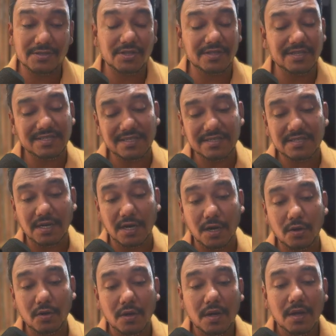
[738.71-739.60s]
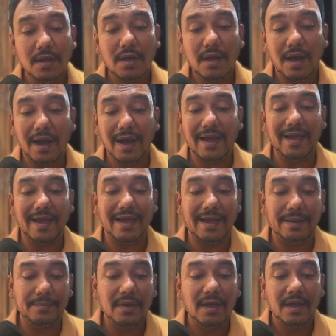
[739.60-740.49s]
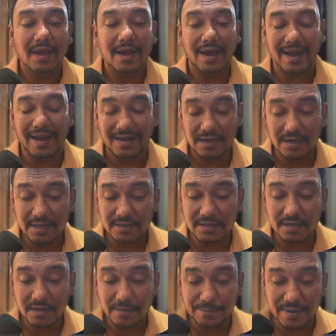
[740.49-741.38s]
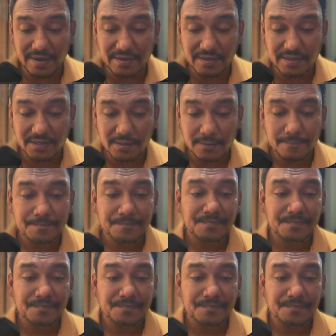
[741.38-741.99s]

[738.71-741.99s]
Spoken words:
So this is how I am handling the repeater,